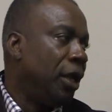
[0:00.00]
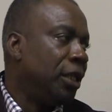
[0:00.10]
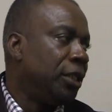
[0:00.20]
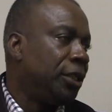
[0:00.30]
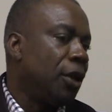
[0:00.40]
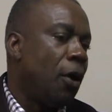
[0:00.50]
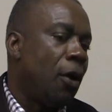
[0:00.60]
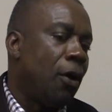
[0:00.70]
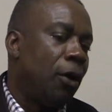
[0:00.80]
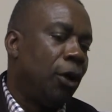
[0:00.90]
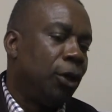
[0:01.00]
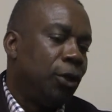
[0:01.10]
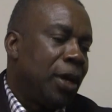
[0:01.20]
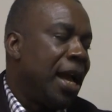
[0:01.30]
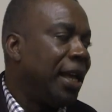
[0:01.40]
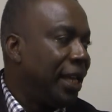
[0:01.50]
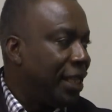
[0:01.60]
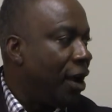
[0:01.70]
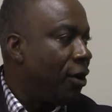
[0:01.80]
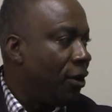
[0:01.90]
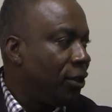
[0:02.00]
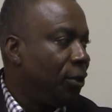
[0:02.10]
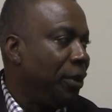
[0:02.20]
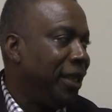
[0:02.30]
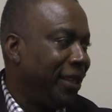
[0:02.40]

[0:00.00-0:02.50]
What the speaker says: So you can get across to me.